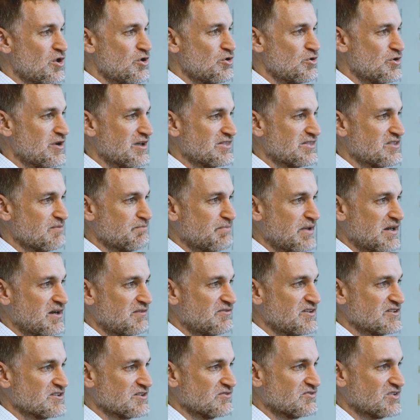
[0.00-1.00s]
You get the
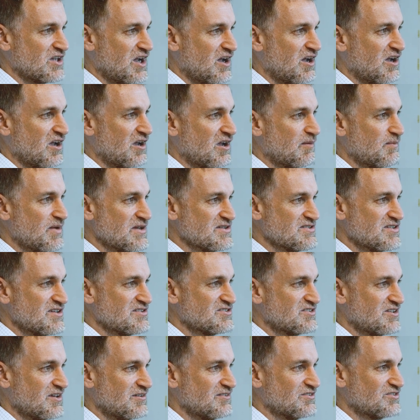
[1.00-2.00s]
benefits of time as the
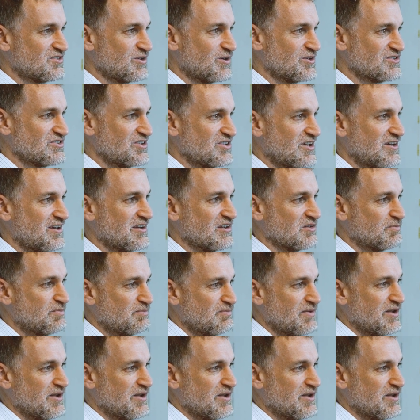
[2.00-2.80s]
sun starts setting,